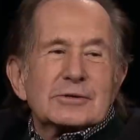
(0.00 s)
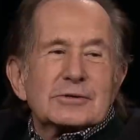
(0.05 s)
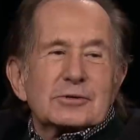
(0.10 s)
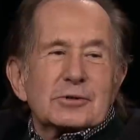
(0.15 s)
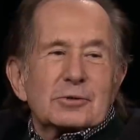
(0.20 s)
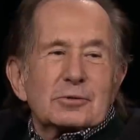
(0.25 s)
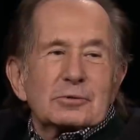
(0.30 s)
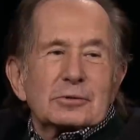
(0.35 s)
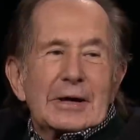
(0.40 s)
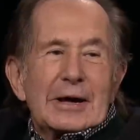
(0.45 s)

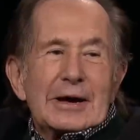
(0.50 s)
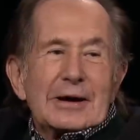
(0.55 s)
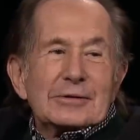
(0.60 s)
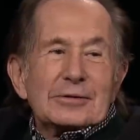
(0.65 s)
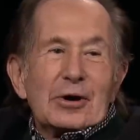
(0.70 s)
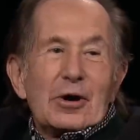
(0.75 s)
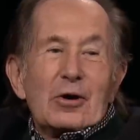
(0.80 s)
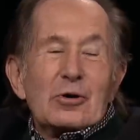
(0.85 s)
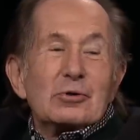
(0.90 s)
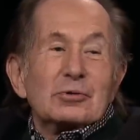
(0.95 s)
so loud.
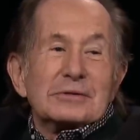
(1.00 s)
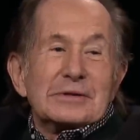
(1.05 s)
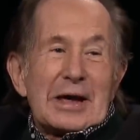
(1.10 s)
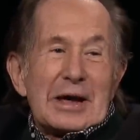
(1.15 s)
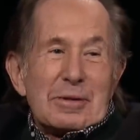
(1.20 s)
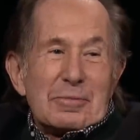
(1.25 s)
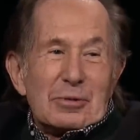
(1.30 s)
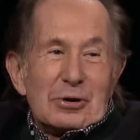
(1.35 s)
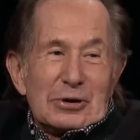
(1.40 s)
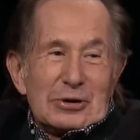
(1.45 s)
The whole
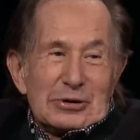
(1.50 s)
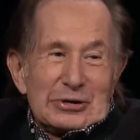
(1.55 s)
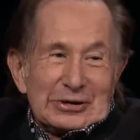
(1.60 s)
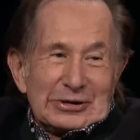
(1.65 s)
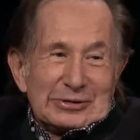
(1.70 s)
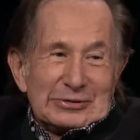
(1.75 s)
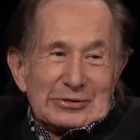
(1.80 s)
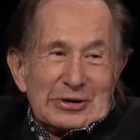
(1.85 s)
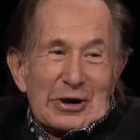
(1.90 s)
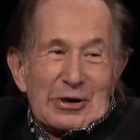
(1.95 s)
neighborhood
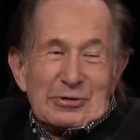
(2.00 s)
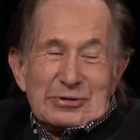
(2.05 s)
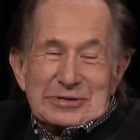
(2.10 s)
will know.